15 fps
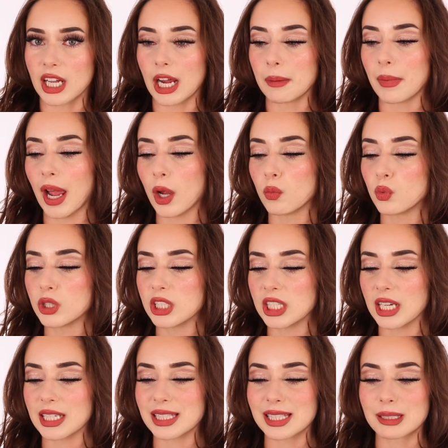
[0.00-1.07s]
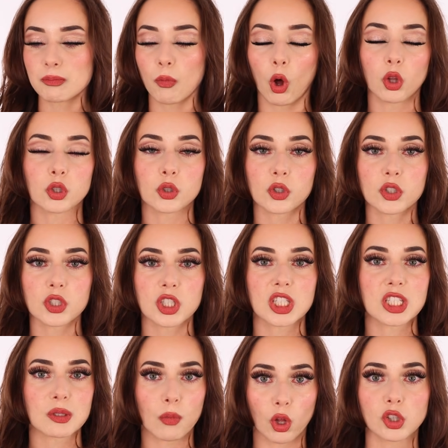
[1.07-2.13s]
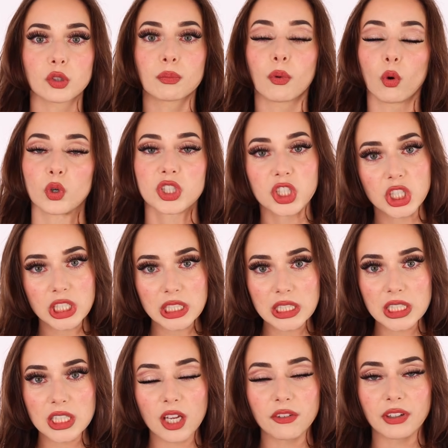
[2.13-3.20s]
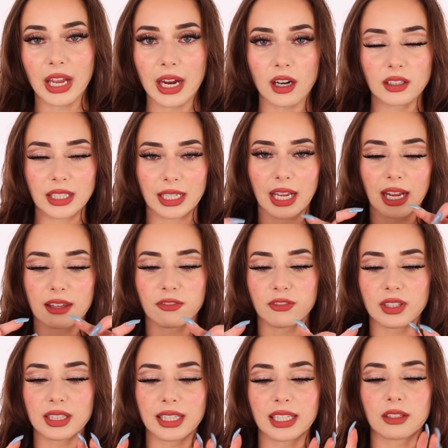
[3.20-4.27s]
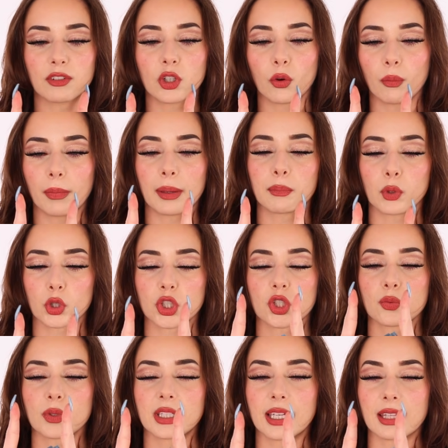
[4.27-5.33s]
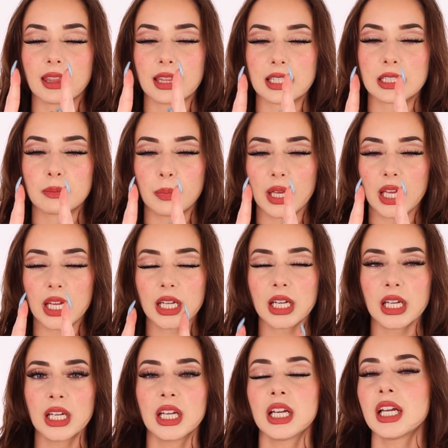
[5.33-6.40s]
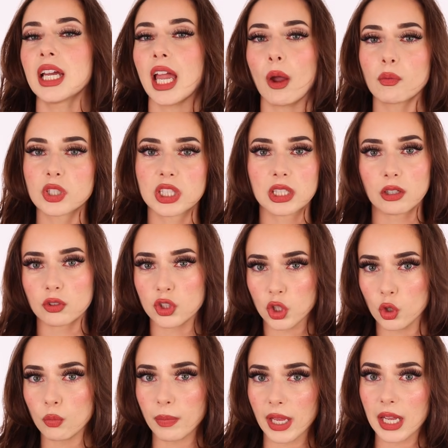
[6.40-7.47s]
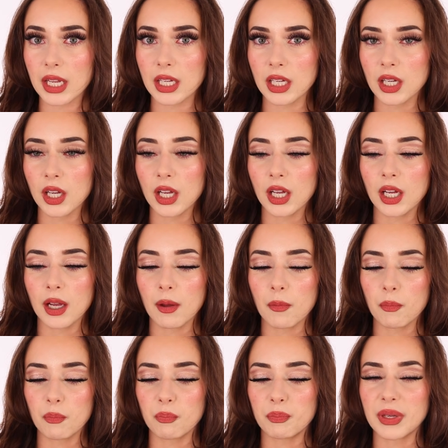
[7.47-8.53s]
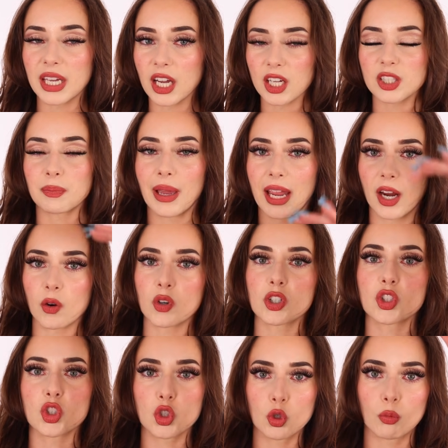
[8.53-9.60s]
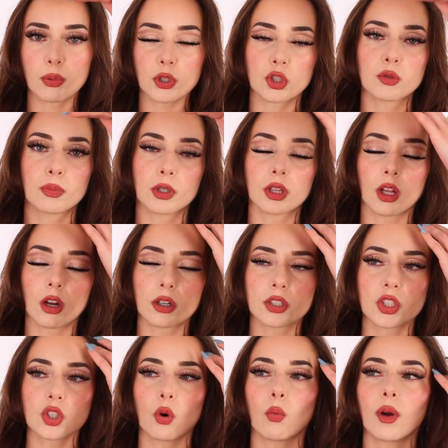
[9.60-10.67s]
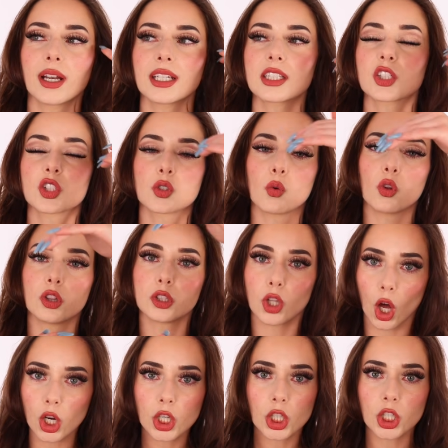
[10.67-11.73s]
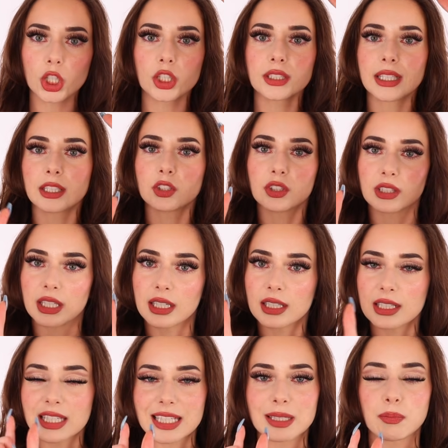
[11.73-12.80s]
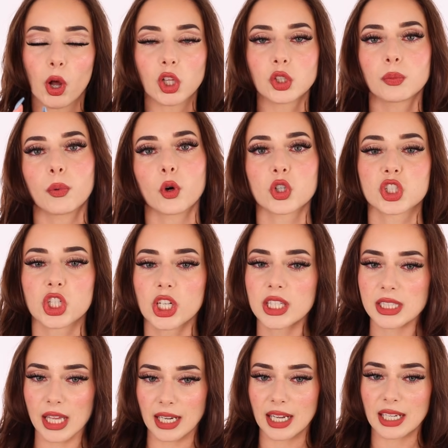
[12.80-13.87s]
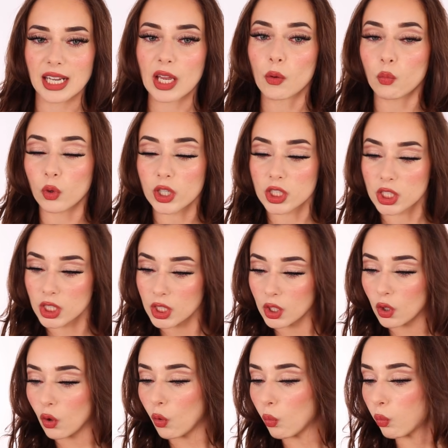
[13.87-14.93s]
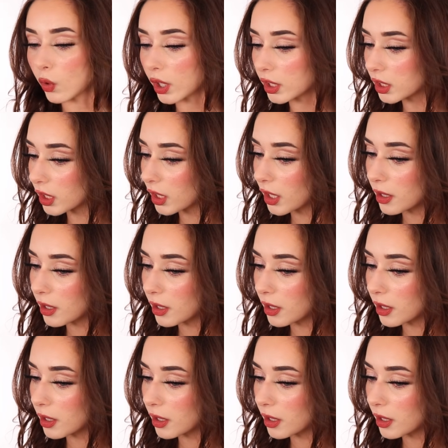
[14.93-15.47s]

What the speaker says: time, I would take smaller portions of hair. Like, I feel like even though my portions were like this big, it was still too big because my hair is super, super long. So when it's longer, then you take smaller portions and then it would work